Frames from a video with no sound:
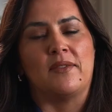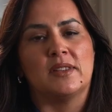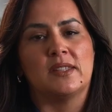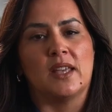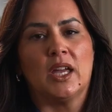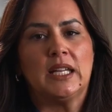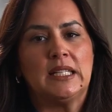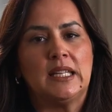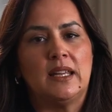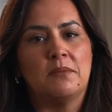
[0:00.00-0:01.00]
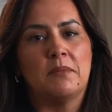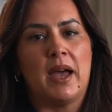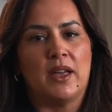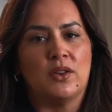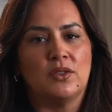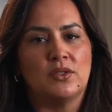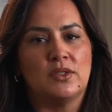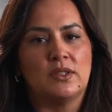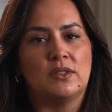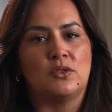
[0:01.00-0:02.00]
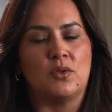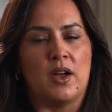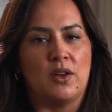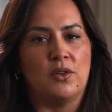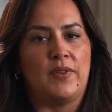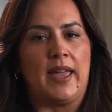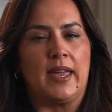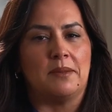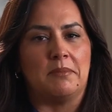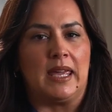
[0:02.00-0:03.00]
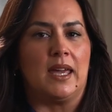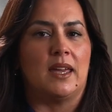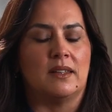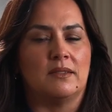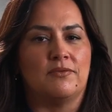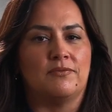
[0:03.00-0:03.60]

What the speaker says: a son, Myles, 12, and Mia,